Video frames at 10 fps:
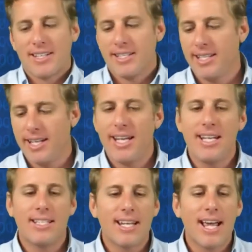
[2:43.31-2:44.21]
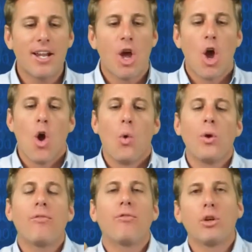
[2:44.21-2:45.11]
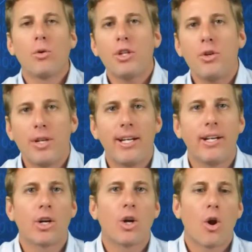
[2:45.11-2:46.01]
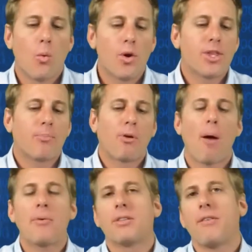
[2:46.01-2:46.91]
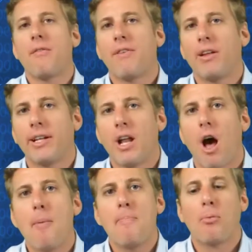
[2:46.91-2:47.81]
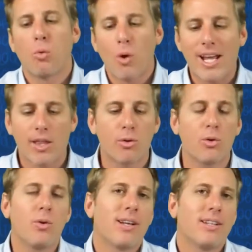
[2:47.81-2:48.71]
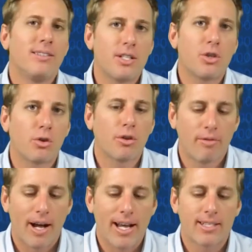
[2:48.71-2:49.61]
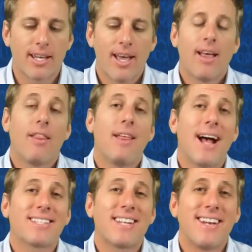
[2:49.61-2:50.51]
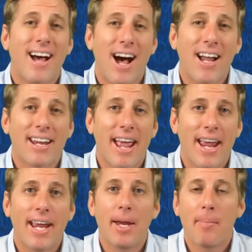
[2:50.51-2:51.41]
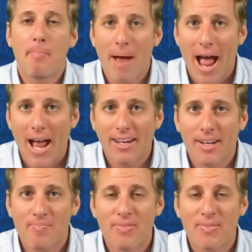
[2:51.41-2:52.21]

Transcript: See, he said, we've lured you here with the promise of unveiling a breakthrough digital device that's not a Mac.